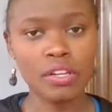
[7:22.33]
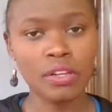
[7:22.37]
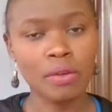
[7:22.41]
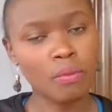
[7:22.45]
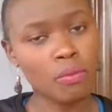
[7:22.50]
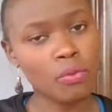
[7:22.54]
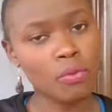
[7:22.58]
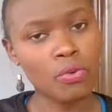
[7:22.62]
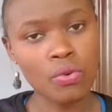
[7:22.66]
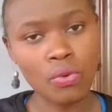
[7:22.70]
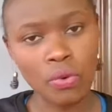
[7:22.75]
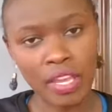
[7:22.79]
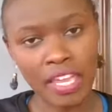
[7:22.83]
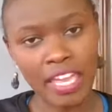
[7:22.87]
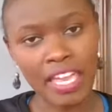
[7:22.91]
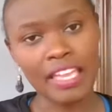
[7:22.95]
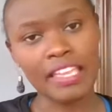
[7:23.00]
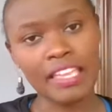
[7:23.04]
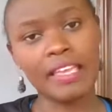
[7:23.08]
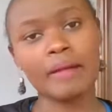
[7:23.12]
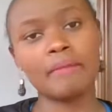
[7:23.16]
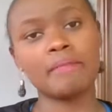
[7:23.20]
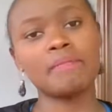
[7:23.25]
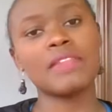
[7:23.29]
Limuru,
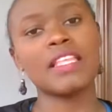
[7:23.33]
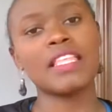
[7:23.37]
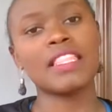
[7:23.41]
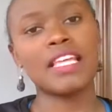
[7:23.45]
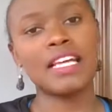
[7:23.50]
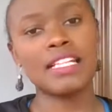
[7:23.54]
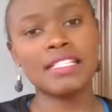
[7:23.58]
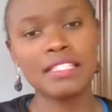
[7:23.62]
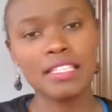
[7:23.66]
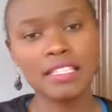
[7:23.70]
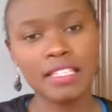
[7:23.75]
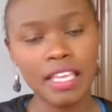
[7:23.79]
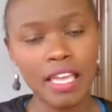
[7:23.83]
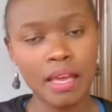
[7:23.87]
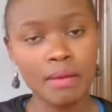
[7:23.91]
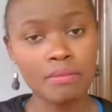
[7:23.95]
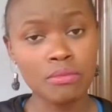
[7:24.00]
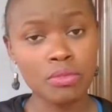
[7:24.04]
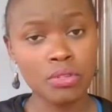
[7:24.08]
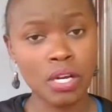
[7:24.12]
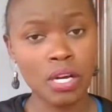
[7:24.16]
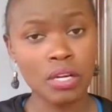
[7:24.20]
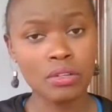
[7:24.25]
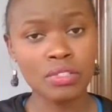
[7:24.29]
Kenya. That's in
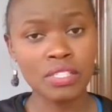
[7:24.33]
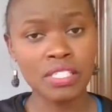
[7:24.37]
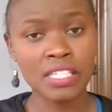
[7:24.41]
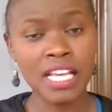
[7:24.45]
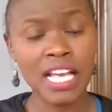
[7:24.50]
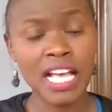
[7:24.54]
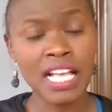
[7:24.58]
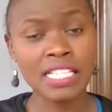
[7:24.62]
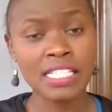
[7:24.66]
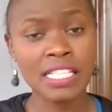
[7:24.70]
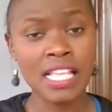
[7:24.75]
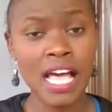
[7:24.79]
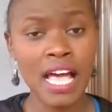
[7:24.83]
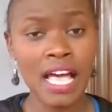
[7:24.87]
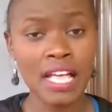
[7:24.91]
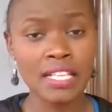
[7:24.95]
Kiambu County, as